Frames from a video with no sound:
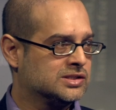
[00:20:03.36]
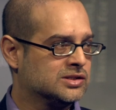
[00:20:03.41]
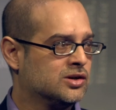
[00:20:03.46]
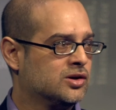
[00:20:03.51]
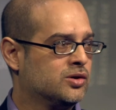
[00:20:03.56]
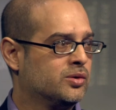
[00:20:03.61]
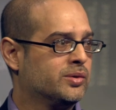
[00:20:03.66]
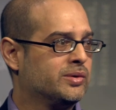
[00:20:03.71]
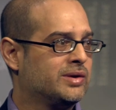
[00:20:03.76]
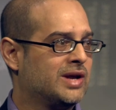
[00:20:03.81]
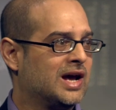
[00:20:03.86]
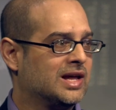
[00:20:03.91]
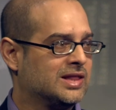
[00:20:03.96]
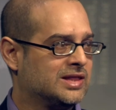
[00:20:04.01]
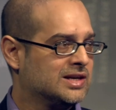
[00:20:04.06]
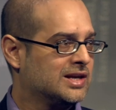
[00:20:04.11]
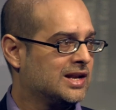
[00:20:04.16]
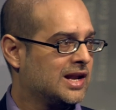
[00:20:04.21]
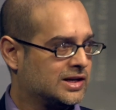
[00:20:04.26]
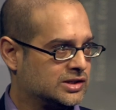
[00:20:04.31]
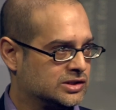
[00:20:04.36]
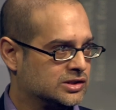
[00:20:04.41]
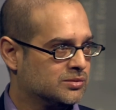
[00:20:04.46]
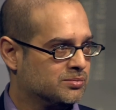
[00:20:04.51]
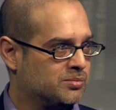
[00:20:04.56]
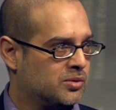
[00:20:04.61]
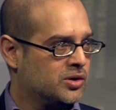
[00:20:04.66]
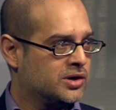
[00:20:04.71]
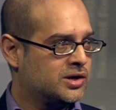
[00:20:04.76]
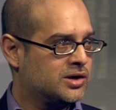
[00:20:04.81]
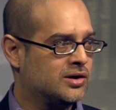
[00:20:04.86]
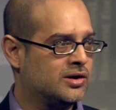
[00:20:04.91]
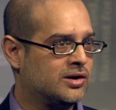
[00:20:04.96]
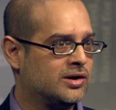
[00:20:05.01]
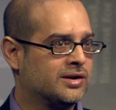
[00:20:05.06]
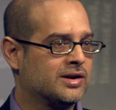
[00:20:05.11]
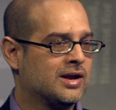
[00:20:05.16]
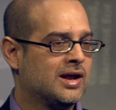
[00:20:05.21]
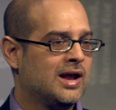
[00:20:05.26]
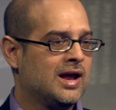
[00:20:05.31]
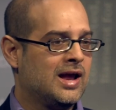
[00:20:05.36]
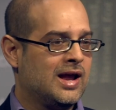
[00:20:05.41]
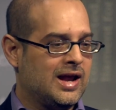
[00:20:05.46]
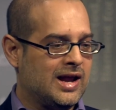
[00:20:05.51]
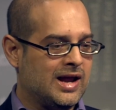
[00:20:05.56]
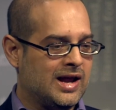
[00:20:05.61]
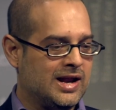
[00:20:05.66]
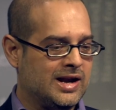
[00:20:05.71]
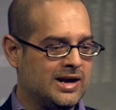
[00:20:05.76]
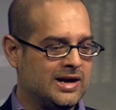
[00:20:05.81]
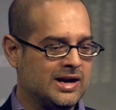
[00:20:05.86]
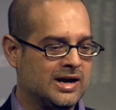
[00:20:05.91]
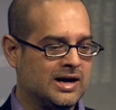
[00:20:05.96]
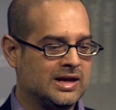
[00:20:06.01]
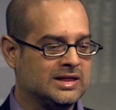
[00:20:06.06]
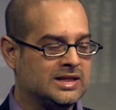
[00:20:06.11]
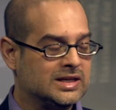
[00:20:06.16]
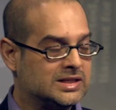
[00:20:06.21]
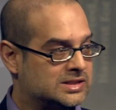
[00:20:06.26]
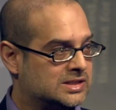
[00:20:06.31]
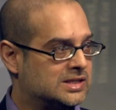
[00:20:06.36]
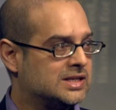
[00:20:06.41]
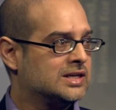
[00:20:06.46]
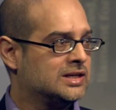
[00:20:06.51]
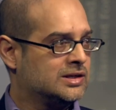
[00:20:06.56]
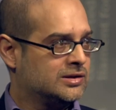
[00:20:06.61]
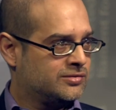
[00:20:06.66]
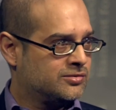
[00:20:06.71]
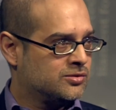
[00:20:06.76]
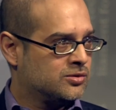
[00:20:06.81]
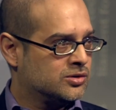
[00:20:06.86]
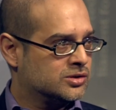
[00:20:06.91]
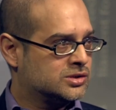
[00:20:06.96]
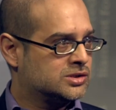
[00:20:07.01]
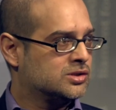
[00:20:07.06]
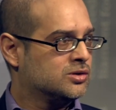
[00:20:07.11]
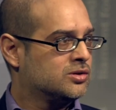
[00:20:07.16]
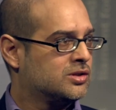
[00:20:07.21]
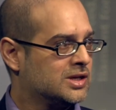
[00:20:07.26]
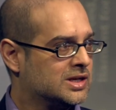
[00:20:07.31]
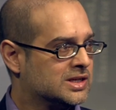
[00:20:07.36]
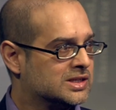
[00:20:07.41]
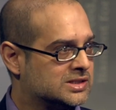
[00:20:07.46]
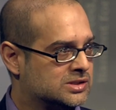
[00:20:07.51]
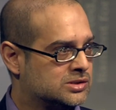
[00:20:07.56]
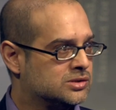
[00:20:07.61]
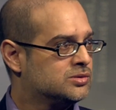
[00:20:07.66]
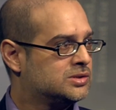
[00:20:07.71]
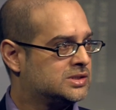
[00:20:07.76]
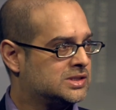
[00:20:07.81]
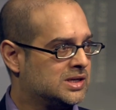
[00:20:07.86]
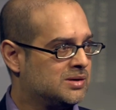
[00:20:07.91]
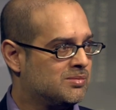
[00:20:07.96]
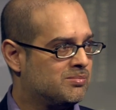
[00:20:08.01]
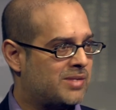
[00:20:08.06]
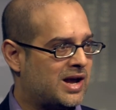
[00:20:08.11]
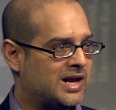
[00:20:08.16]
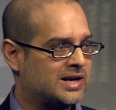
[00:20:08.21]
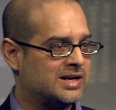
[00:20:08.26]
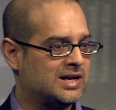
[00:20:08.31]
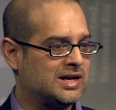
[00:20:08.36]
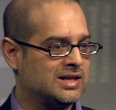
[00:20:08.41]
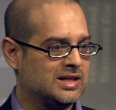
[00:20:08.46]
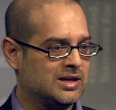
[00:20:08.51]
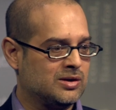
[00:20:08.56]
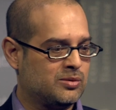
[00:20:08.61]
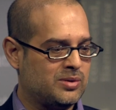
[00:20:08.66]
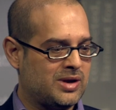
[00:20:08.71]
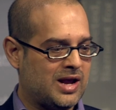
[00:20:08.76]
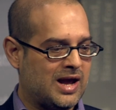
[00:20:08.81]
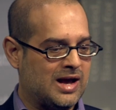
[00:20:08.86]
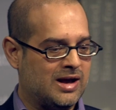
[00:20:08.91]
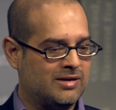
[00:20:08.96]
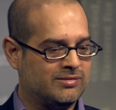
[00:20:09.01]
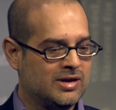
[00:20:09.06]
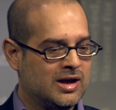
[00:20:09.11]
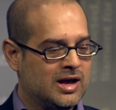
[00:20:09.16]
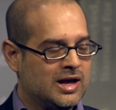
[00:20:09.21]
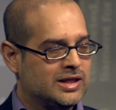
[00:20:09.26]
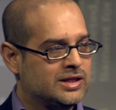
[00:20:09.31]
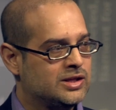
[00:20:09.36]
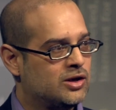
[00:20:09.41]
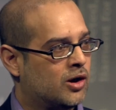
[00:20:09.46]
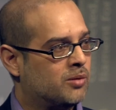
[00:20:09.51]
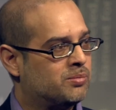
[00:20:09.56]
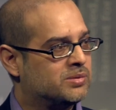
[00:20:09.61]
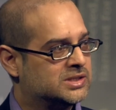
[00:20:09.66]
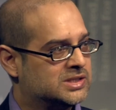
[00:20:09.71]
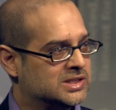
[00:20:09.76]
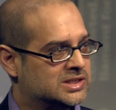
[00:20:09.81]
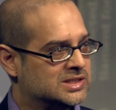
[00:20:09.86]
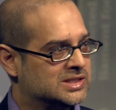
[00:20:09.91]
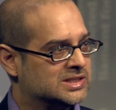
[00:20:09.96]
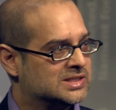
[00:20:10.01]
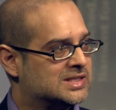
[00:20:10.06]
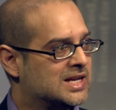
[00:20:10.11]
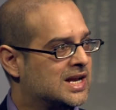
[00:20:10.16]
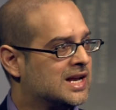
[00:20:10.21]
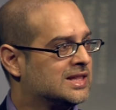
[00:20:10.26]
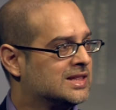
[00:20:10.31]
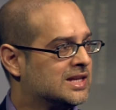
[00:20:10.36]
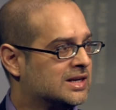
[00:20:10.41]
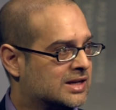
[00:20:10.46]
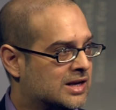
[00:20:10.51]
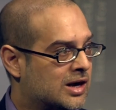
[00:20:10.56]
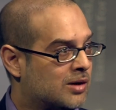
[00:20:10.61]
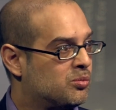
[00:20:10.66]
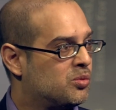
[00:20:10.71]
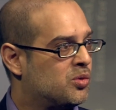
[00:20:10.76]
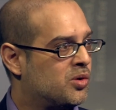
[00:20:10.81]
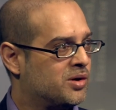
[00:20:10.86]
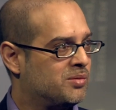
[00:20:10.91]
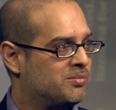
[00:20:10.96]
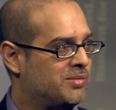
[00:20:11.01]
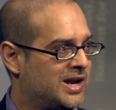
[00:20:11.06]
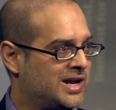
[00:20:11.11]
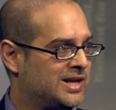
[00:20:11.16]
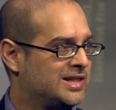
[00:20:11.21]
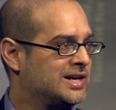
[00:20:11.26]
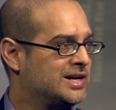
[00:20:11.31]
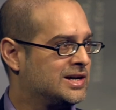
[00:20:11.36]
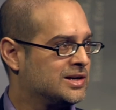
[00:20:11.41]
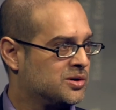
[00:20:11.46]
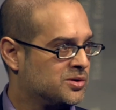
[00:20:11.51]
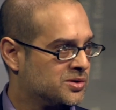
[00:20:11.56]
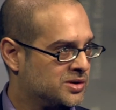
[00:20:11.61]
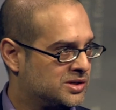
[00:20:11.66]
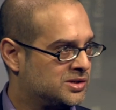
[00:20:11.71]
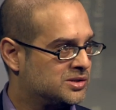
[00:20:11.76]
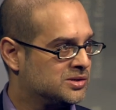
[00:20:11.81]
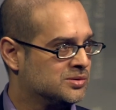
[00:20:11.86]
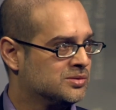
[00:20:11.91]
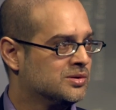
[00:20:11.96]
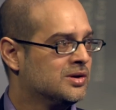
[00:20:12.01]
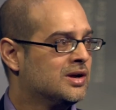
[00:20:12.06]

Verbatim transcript: ago when we had the election boycott. And uh, this year, of course, though things do seem better, I think we have the opposition saying that come what may, they are going to